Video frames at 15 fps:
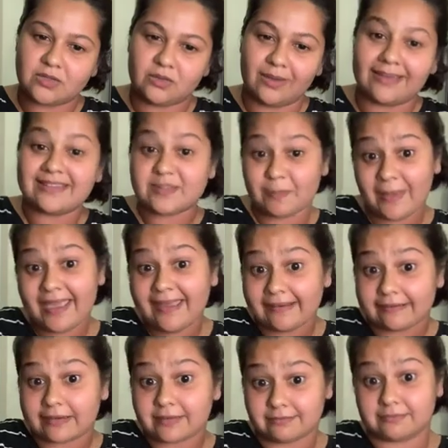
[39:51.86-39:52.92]

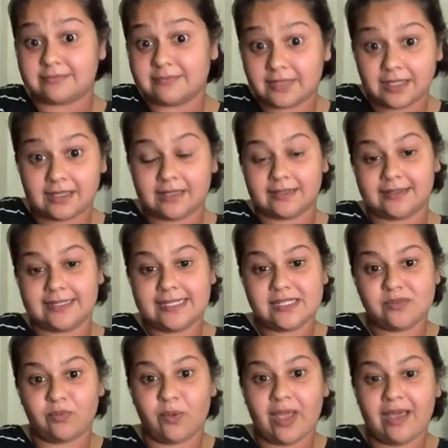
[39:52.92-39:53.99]
expand,
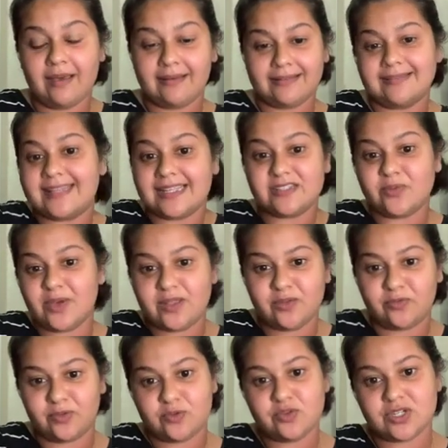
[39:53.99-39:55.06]
that's where the
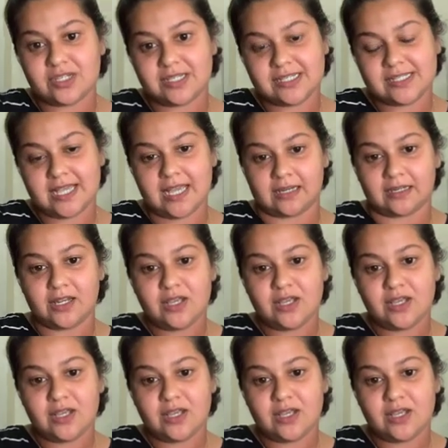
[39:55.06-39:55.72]
future is at.